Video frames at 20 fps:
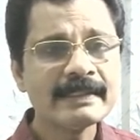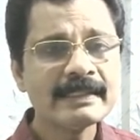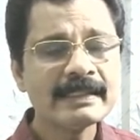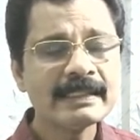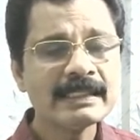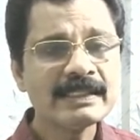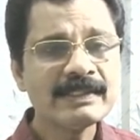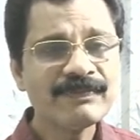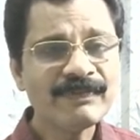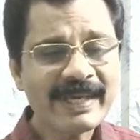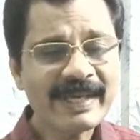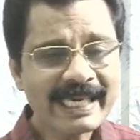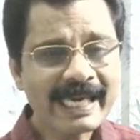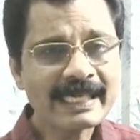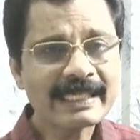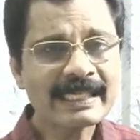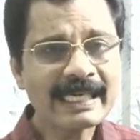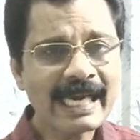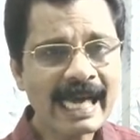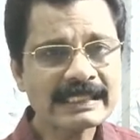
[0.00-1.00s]
so we
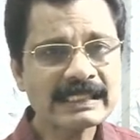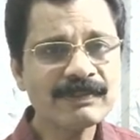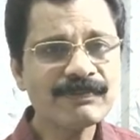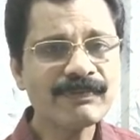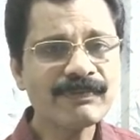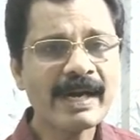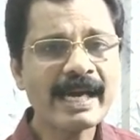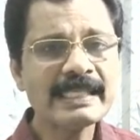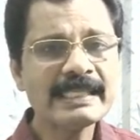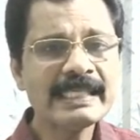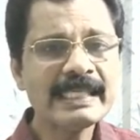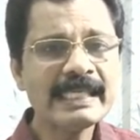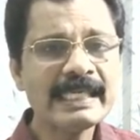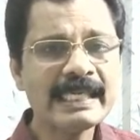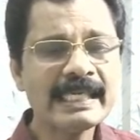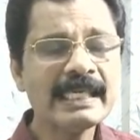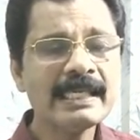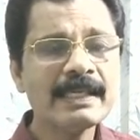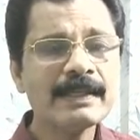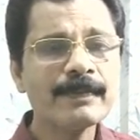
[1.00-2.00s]
can classify
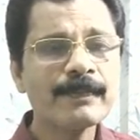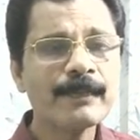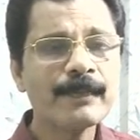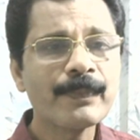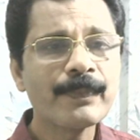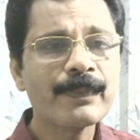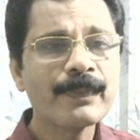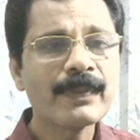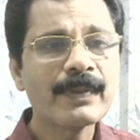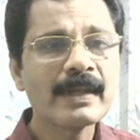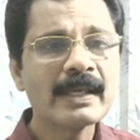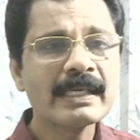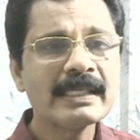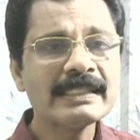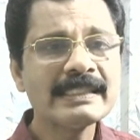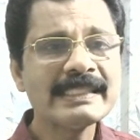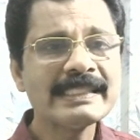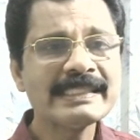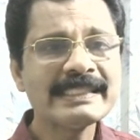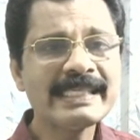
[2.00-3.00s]
the
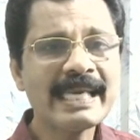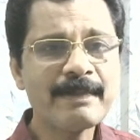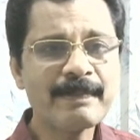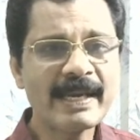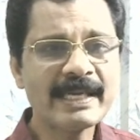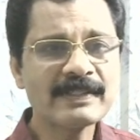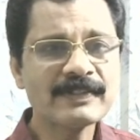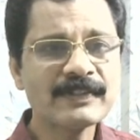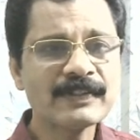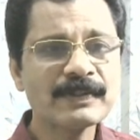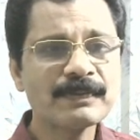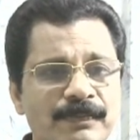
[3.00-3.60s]
stamens.